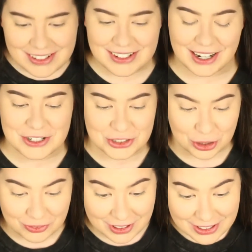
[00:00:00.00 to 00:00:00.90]
hunched
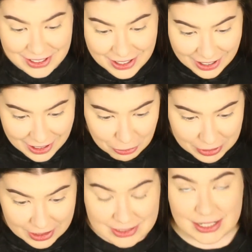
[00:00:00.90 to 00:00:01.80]
over,
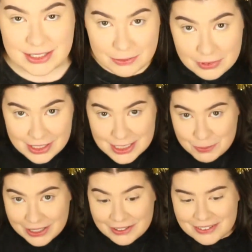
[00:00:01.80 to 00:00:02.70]
because this has
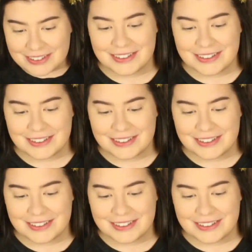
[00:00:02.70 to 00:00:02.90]
been